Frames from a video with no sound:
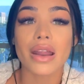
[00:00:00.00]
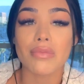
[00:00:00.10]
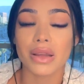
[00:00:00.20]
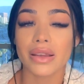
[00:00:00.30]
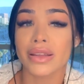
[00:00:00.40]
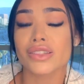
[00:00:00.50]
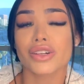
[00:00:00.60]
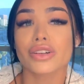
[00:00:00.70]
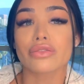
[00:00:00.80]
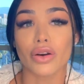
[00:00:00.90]
I'm gonna
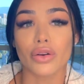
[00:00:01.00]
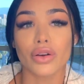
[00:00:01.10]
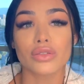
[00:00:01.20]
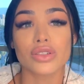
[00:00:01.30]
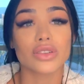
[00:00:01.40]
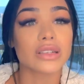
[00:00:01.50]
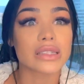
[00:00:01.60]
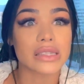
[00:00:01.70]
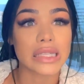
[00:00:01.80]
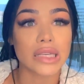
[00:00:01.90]
insert a photo so you could
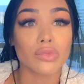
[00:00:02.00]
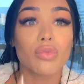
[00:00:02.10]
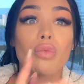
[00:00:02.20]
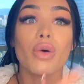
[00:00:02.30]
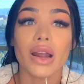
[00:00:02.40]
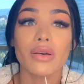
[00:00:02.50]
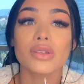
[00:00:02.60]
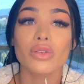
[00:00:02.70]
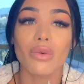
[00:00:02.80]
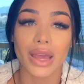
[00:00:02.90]
see what I
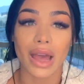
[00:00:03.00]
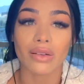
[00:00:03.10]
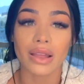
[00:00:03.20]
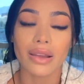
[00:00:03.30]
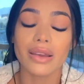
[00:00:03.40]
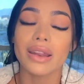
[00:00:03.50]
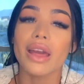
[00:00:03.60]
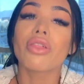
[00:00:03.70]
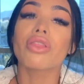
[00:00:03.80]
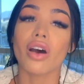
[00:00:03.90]
was going out like and
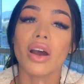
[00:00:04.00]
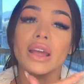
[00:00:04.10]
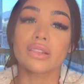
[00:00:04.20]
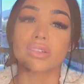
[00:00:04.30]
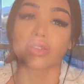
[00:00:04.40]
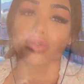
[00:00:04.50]
I thought I looked